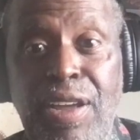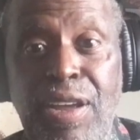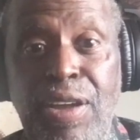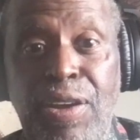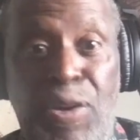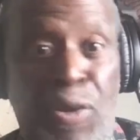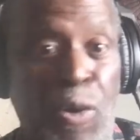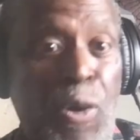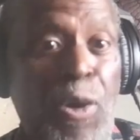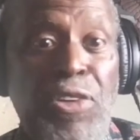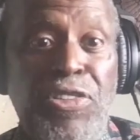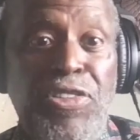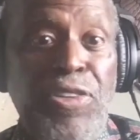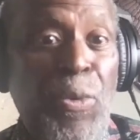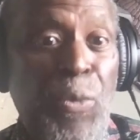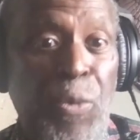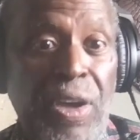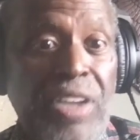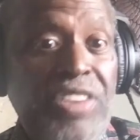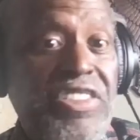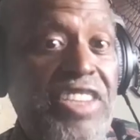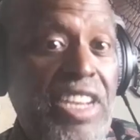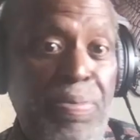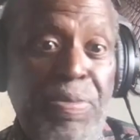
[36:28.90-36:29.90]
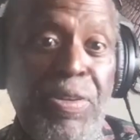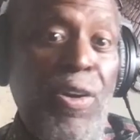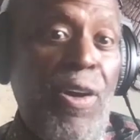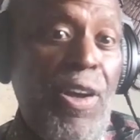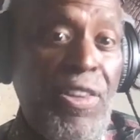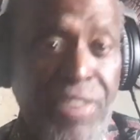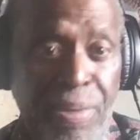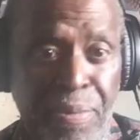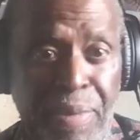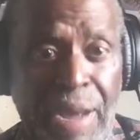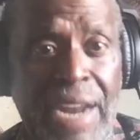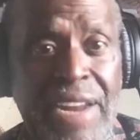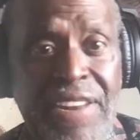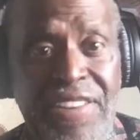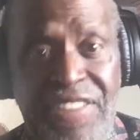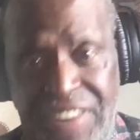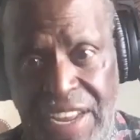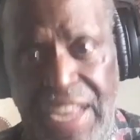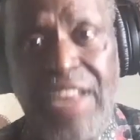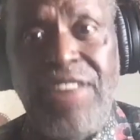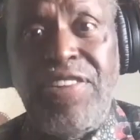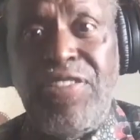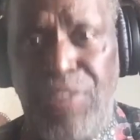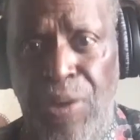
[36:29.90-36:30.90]
going somewhere just because somebody
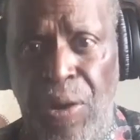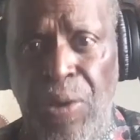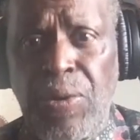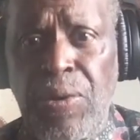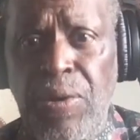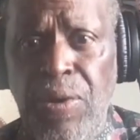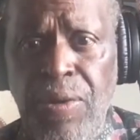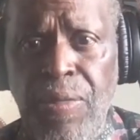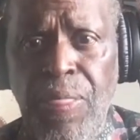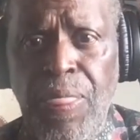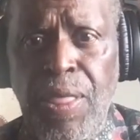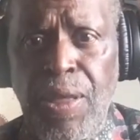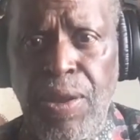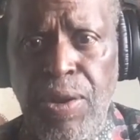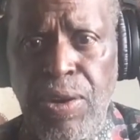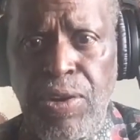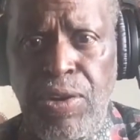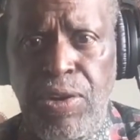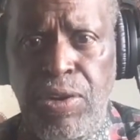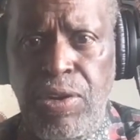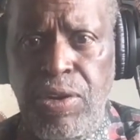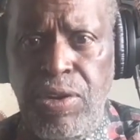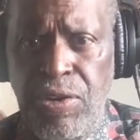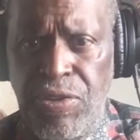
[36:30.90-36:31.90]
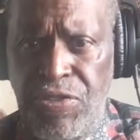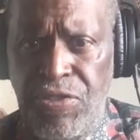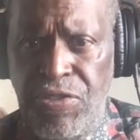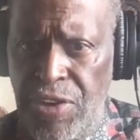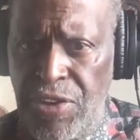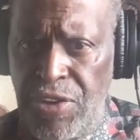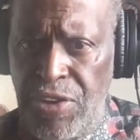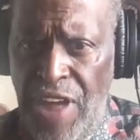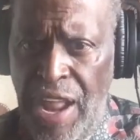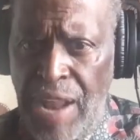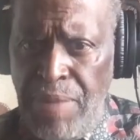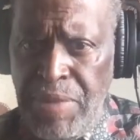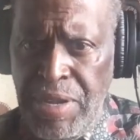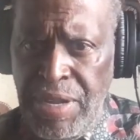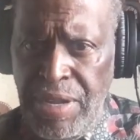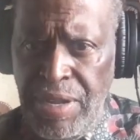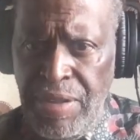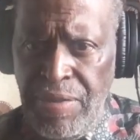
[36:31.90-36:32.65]
said so. You follow me?